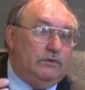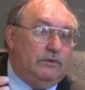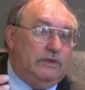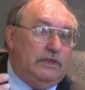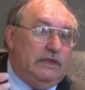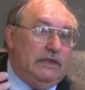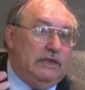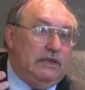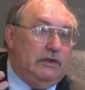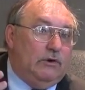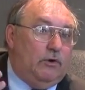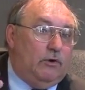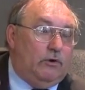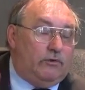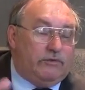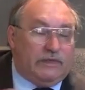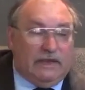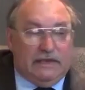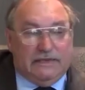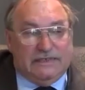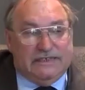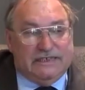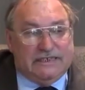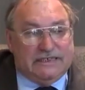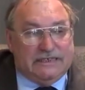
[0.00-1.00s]
the
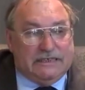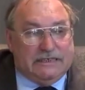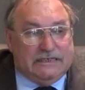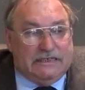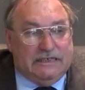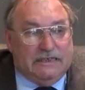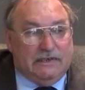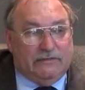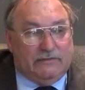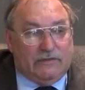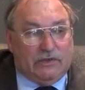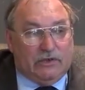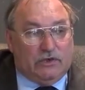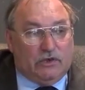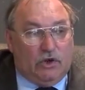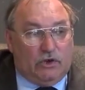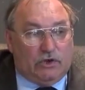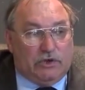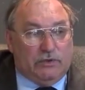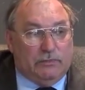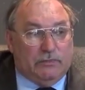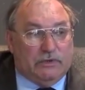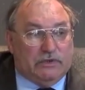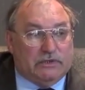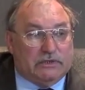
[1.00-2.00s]
authenticity of the
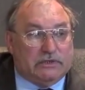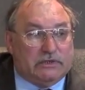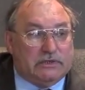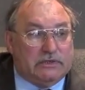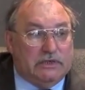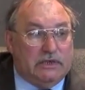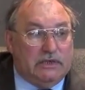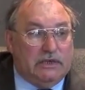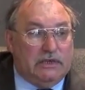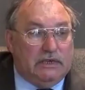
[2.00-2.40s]
documents